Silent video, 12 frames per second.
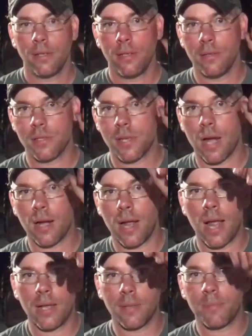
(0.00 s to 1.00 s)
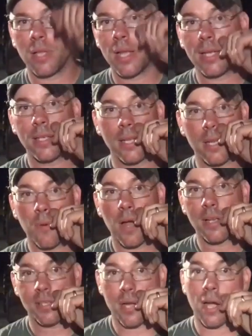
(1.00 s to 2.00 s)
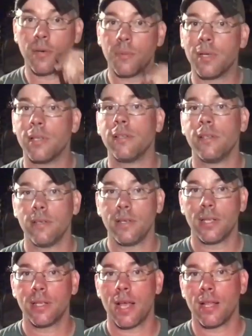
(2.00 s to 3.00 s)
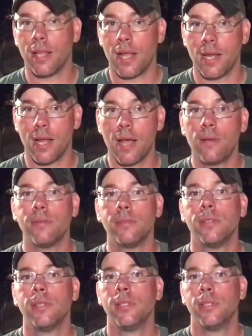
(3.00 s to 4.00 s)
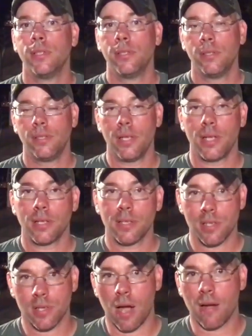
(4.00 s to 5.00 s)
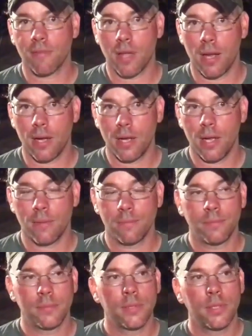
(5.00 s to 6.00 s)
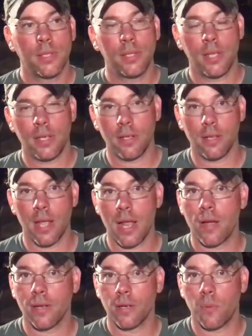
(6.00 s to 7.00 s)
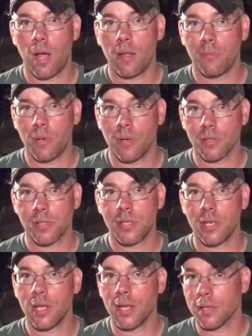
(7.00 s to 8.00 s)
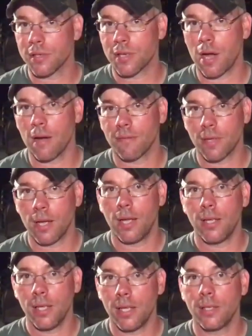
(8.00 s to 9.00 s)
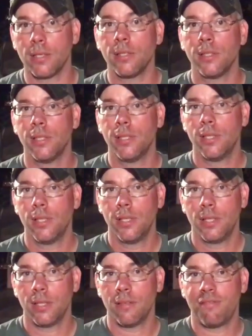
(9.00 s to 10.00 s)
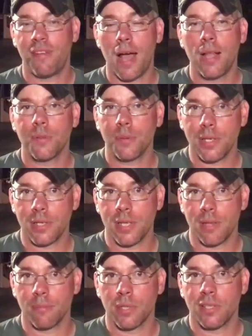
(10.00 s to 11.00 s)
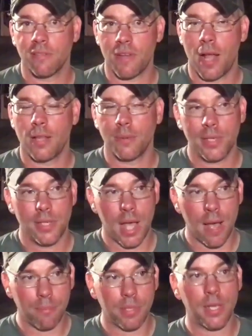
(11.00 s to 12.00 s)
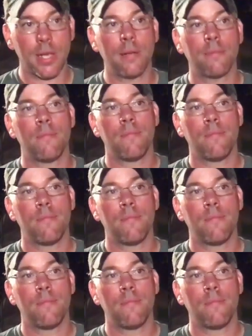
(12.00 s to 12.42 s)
you start on the plate that you want to start with. You get that laid out, you get the scarf cut in it, and then you lay out your wall post. You get your scarf cut in the following timber, the following top plate,